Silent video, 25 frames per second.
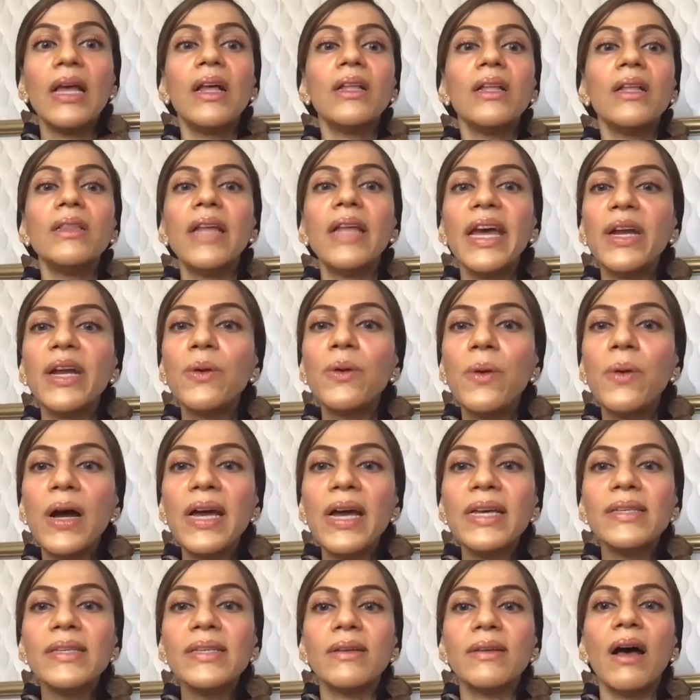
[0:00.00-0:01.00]

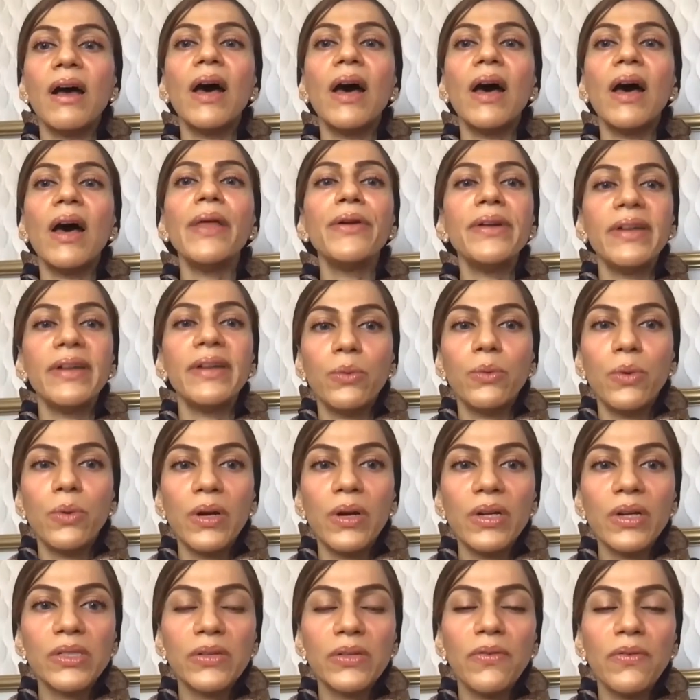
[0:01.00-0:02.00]
Likewise, other
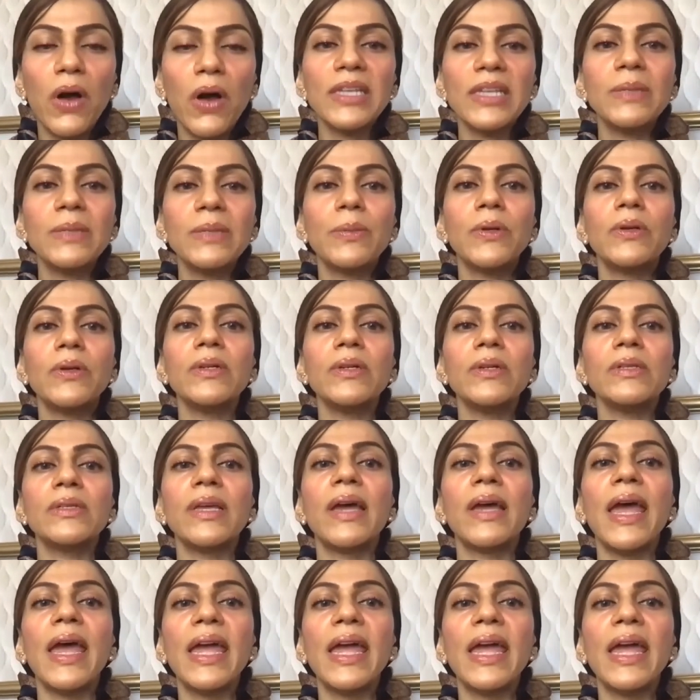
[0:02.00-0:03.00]
networks of hospitals,
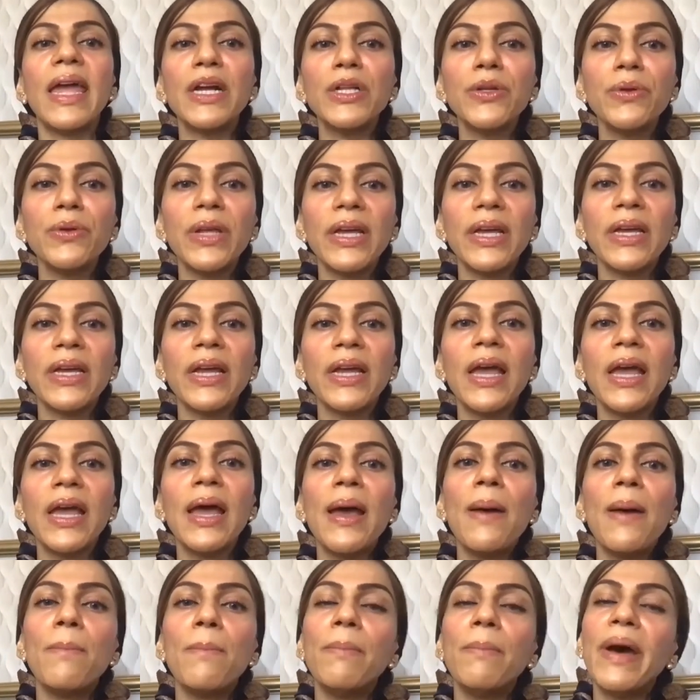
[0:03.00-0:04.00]
including
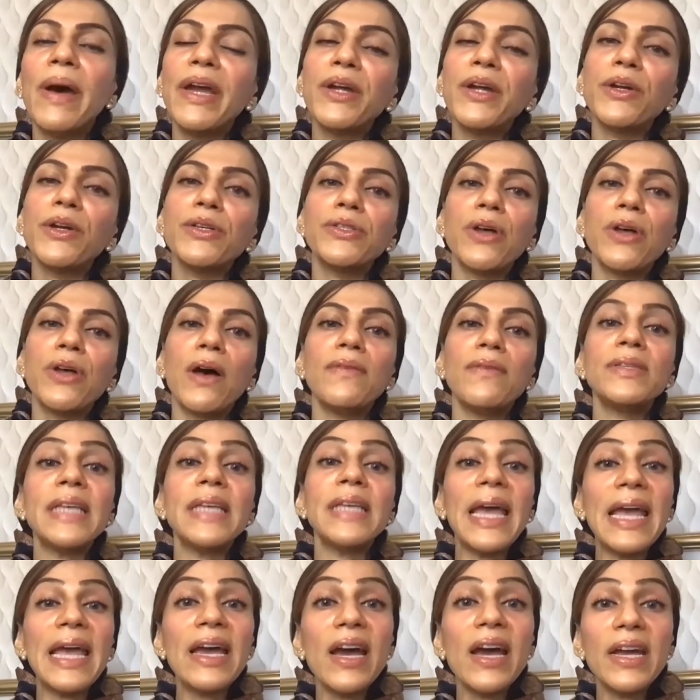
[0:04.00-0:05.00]
Microsoft's
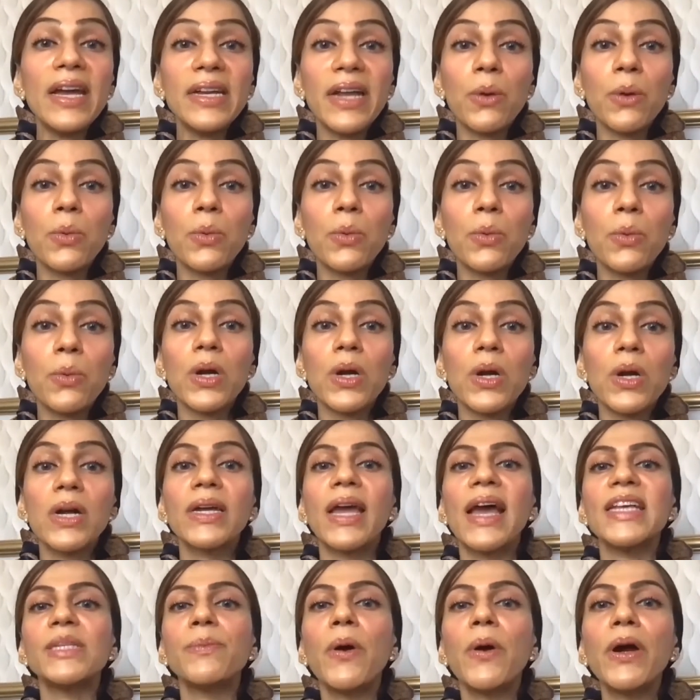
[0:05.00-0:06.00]
AI network,
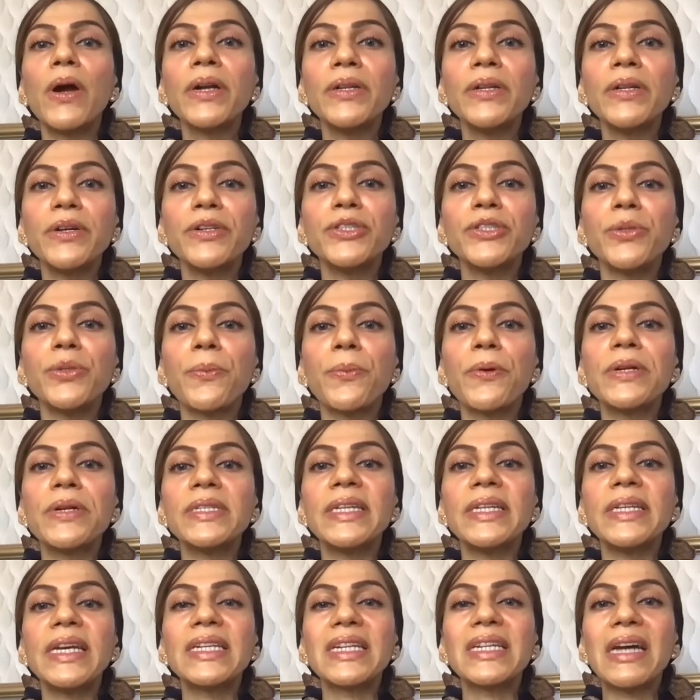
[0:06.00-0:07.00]
has partnered to
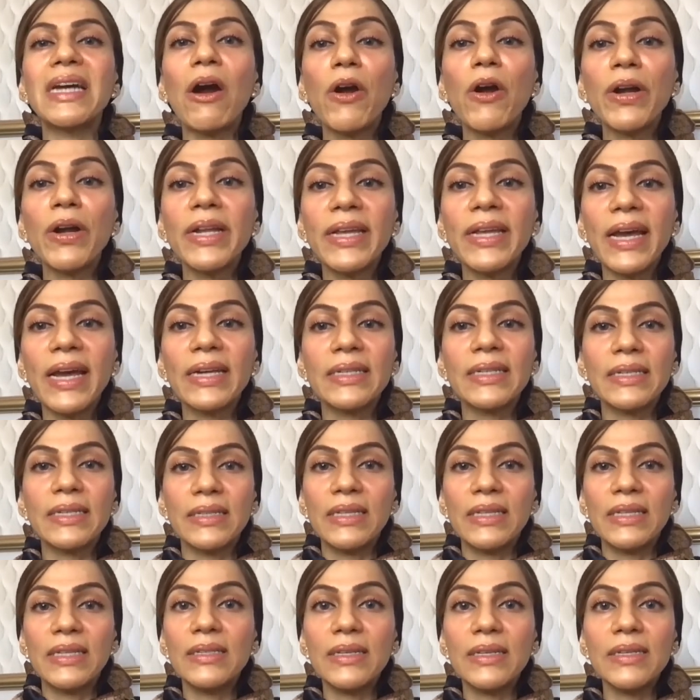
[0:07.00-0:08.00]
predict cardiac
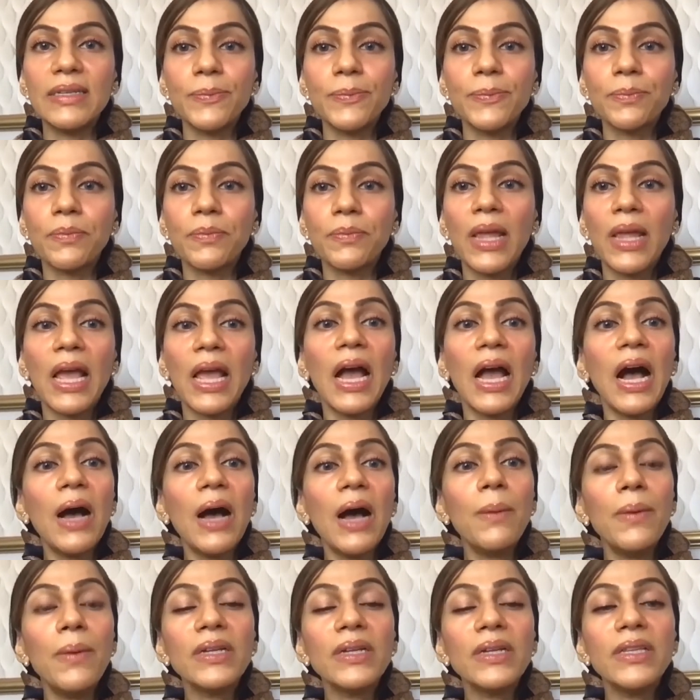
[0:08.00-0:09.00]
diseases
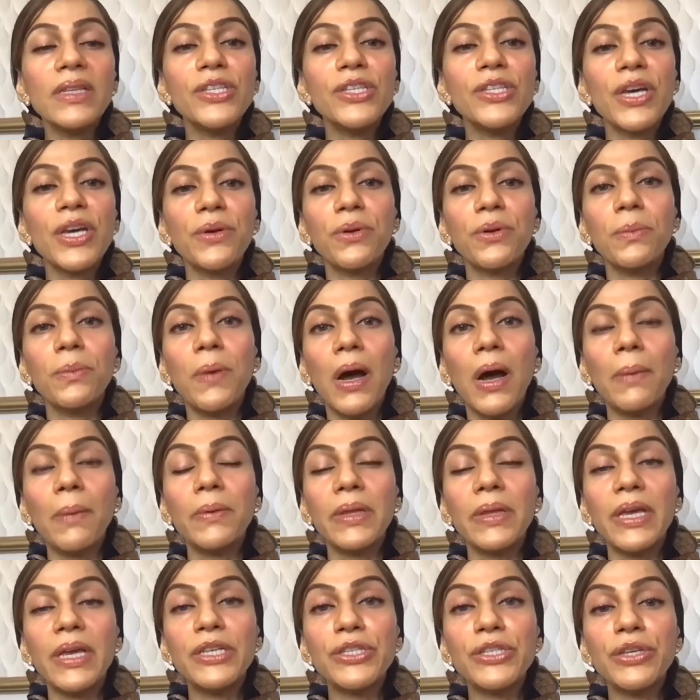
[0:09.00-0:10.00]
among the general
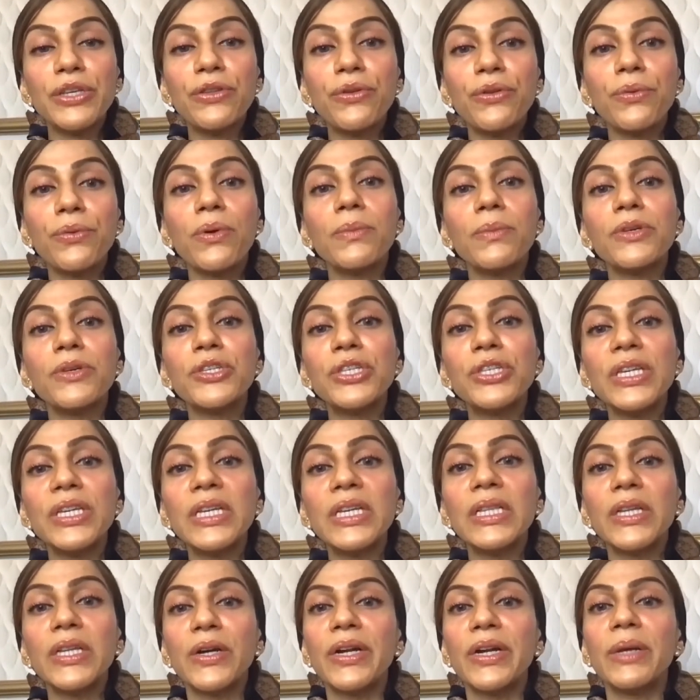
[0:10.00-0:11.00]
population through a machine
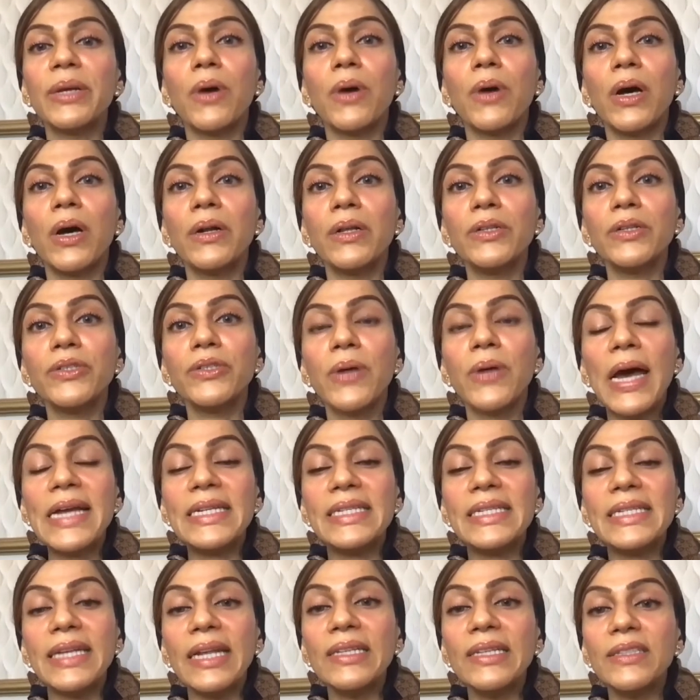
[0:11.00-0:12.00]
learning model to
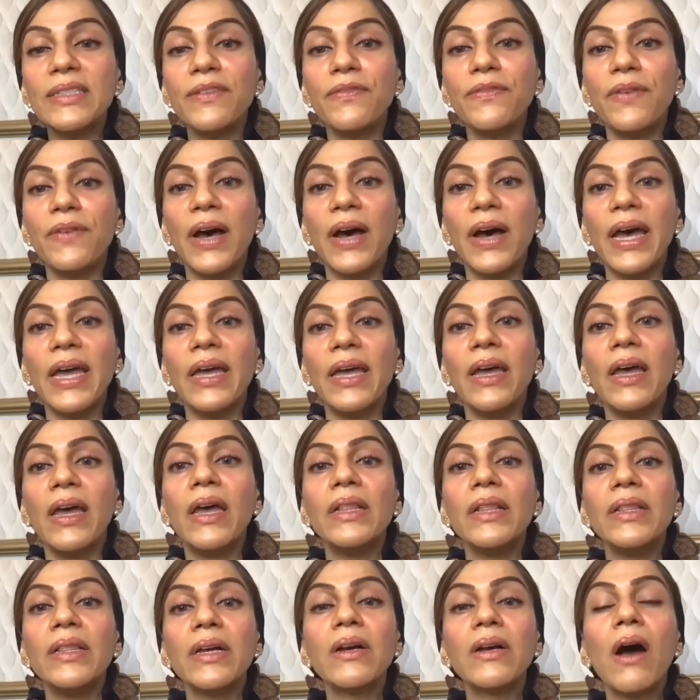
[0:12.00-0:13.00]
identify
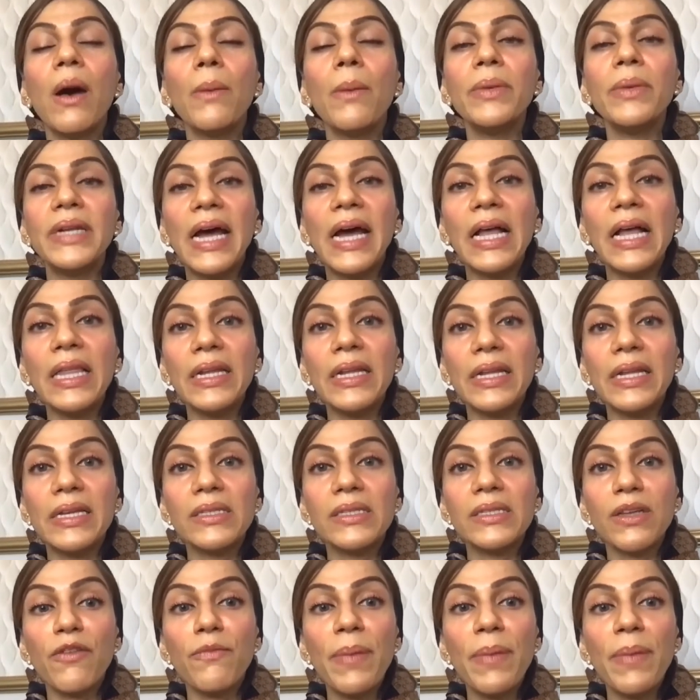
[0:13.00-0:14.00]
the commonalities
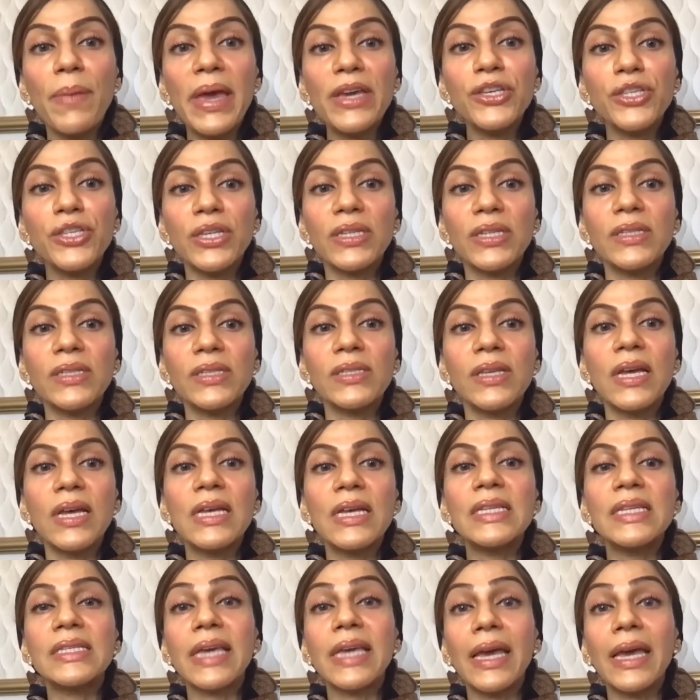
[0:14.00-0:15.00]
of patients
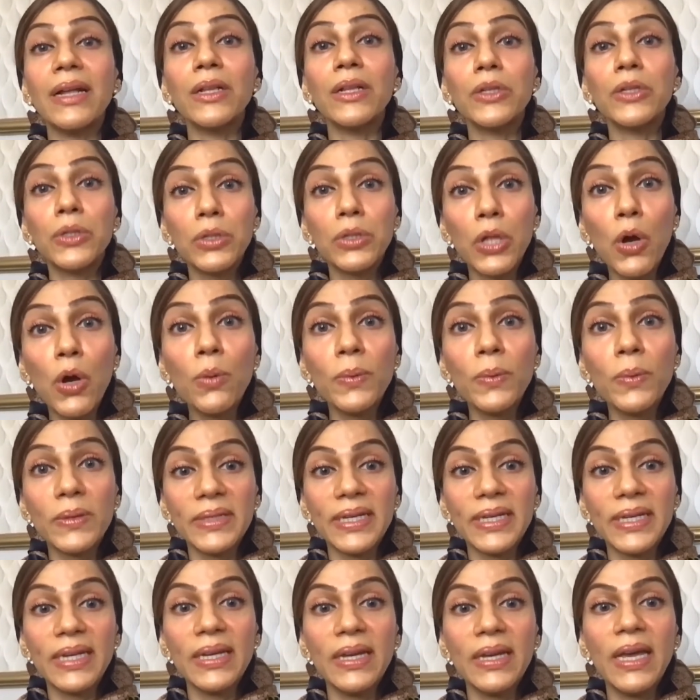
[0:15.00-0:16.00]
scaled
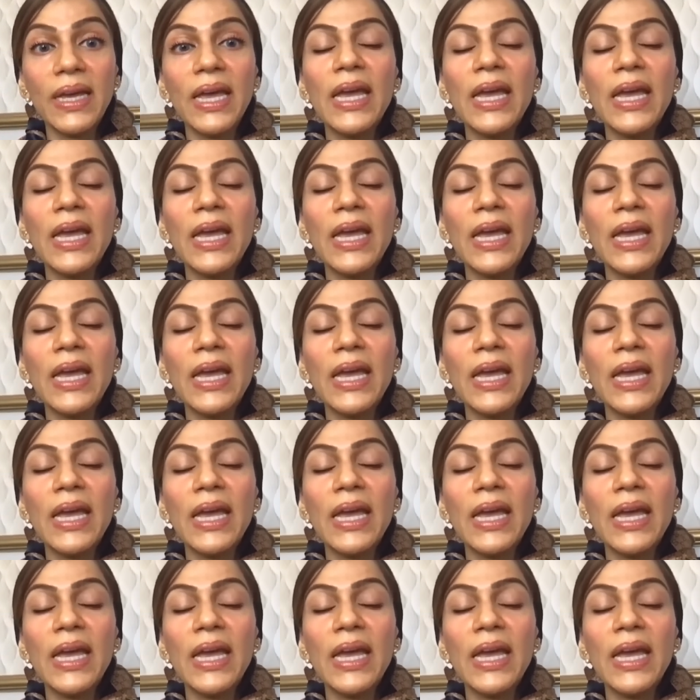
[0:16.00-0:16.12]
globally.